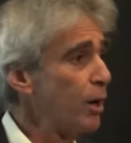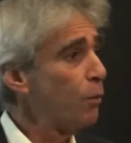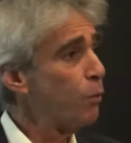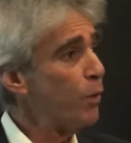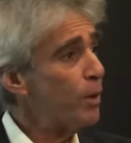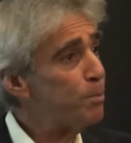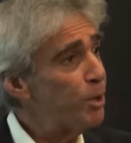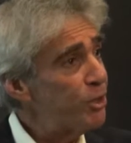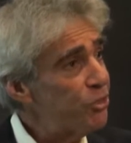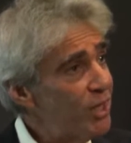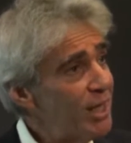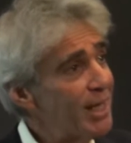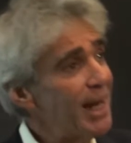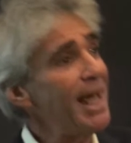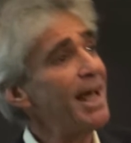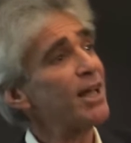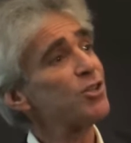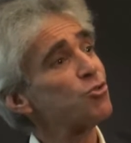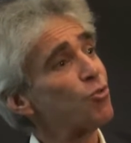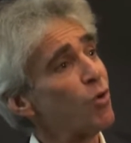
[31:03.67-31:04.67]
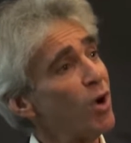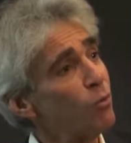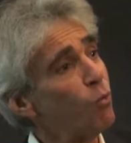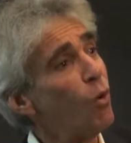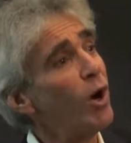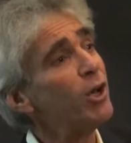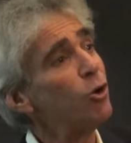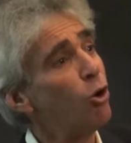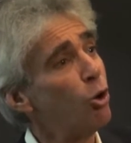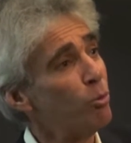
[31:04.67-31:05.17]
we put the enhancer on
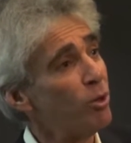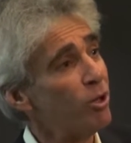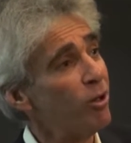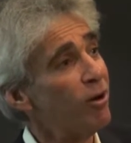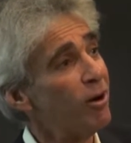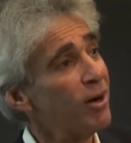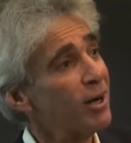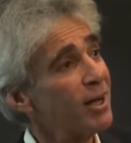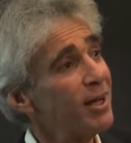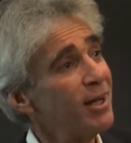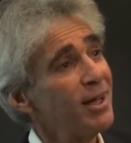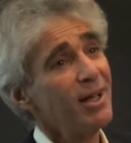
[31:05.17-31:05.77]
one homolog,